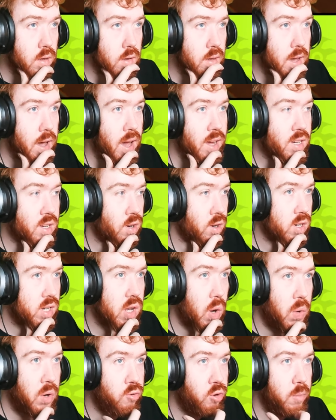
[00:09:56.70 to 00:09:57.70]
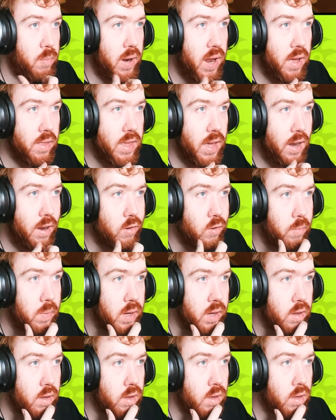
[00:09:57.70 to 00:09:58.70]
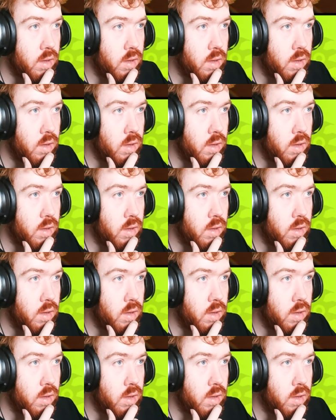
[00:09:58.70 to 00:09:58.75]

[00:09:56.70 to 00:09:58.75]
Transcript: Yeah, Escanor slowly creeping out there a little bit.